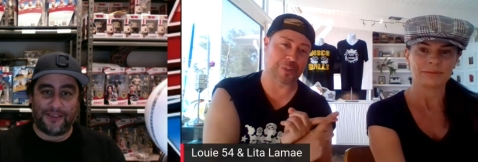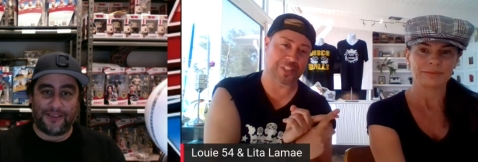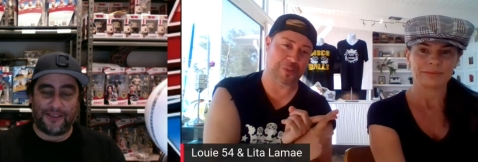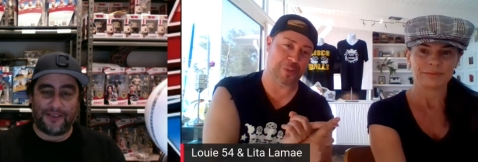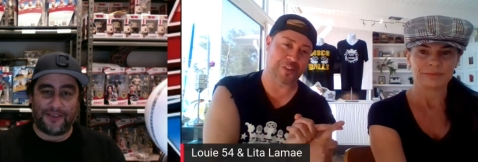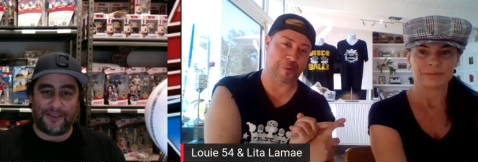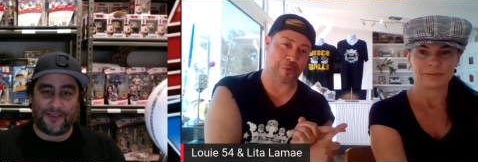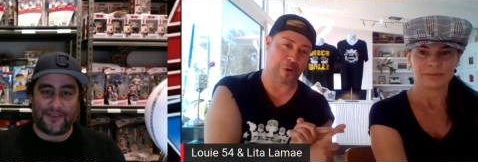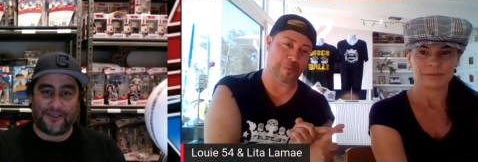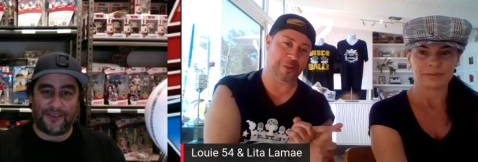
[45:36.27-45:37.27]
Speaker 1: was in one of her
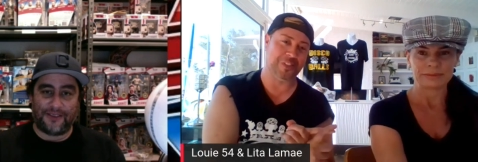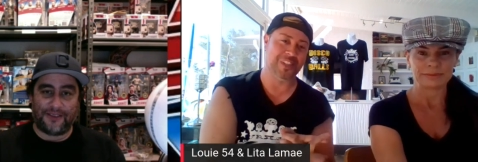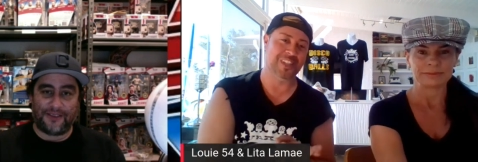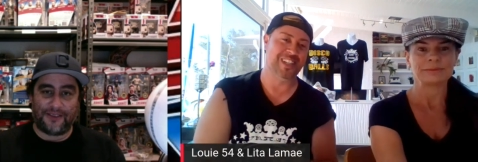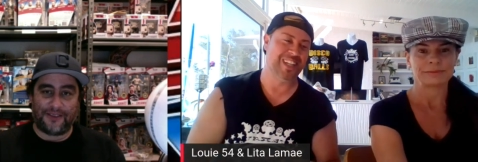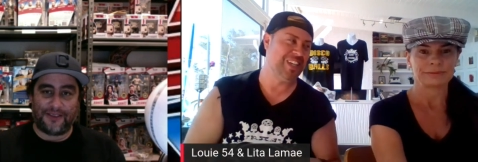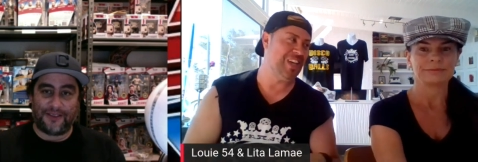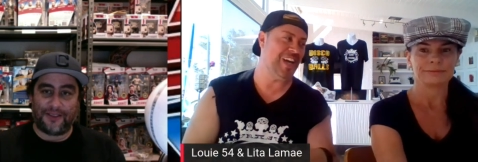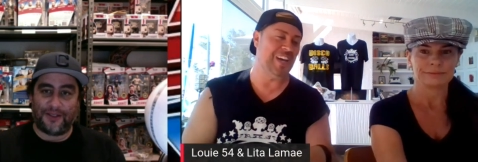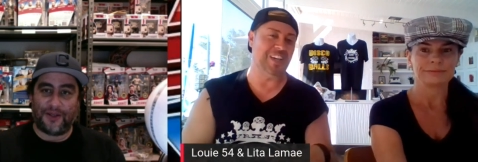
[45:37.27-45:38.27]
promos
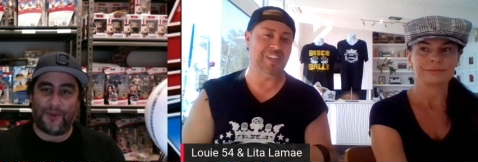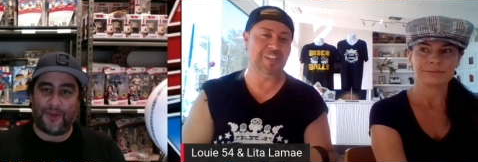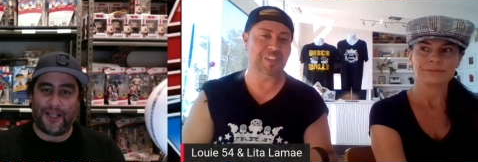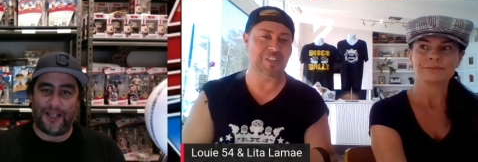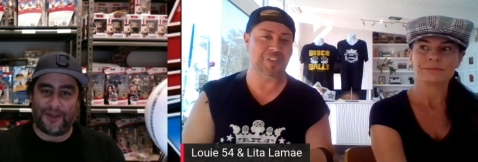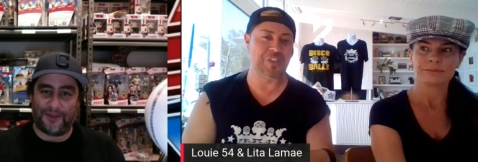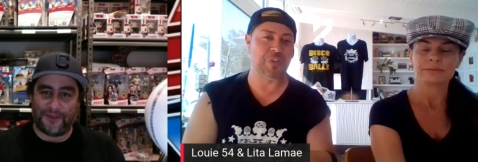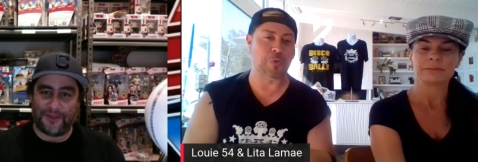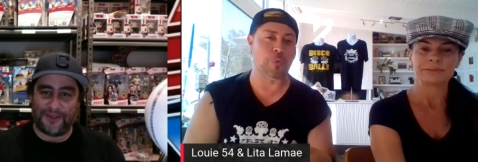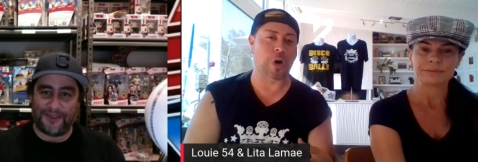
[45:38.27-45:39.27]
oh, and oh, wow
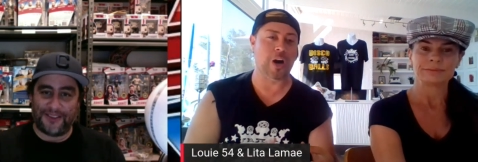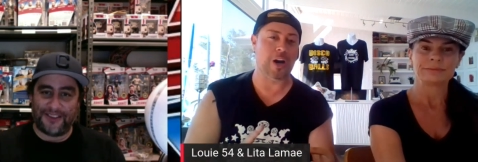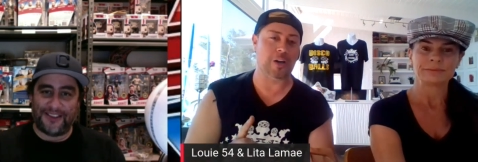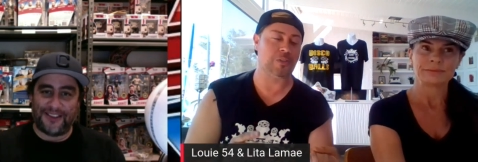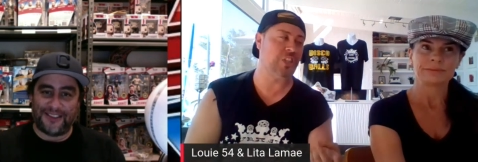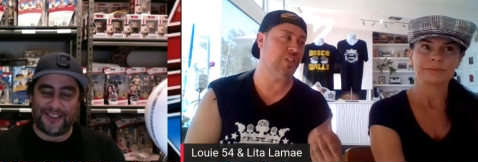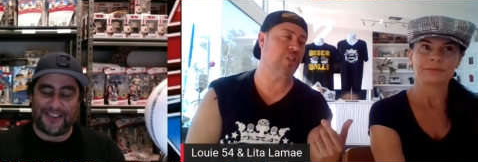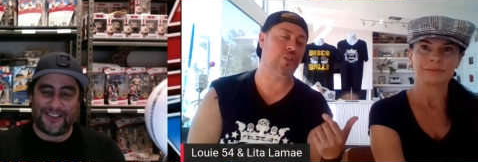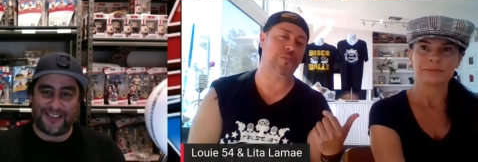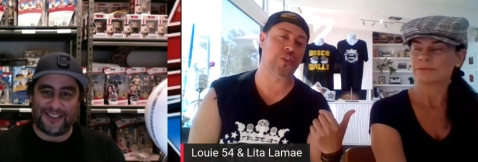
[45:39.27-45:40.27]
uh, she's
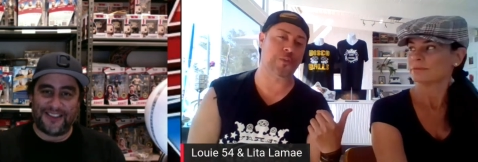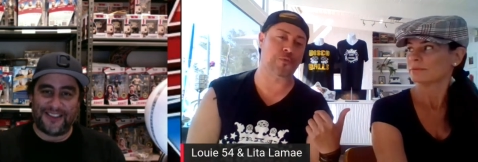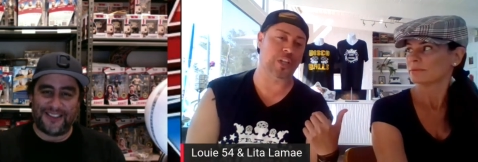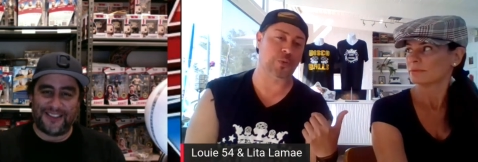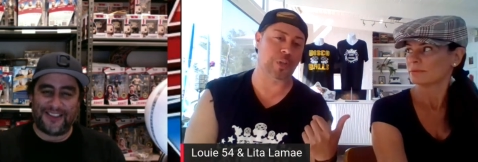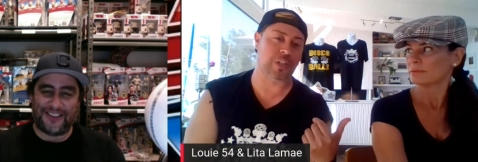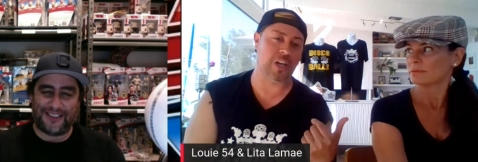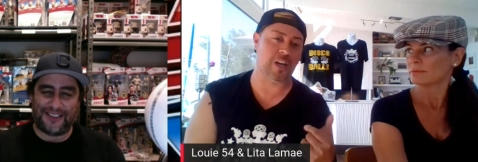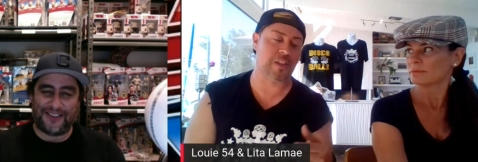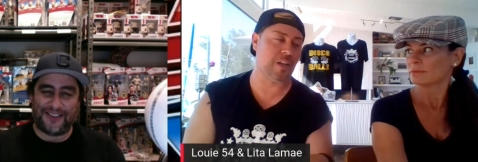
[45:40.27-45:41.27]
good good friends with
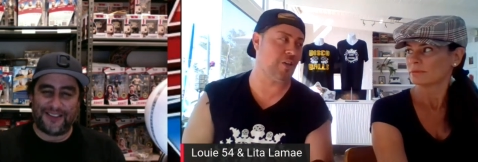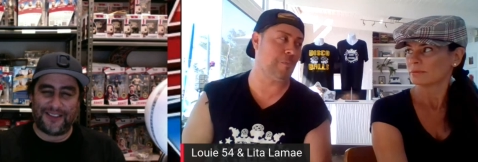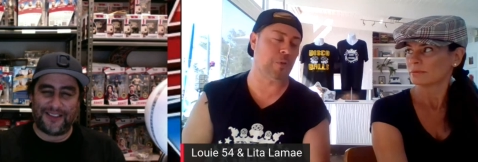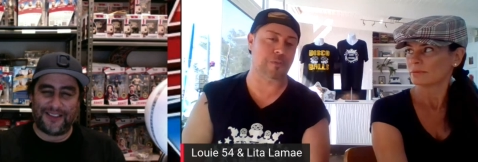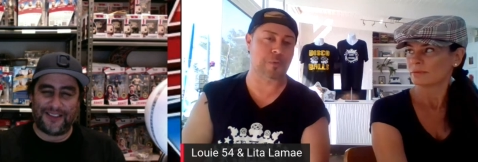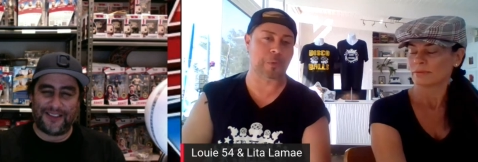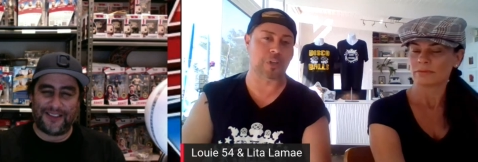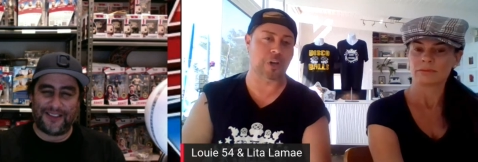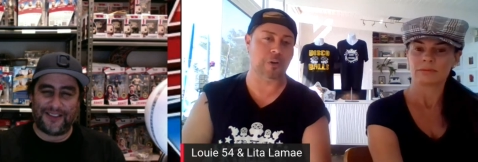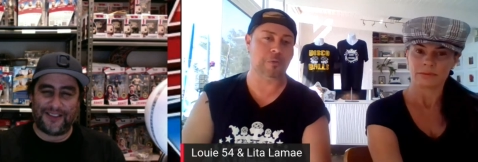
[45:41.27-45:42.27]
uh, Thunderbolt from
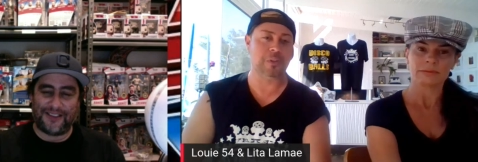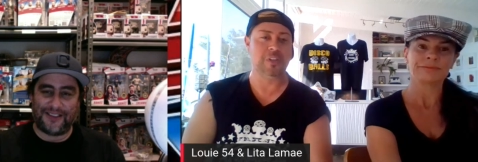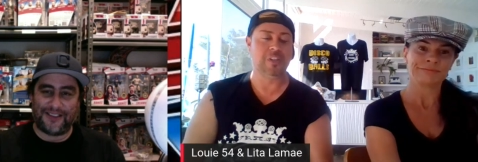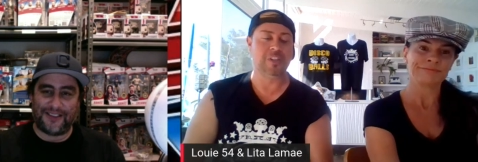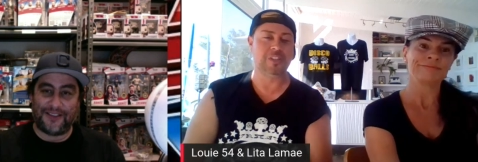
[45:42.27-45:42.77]
Glow, mm-hmm.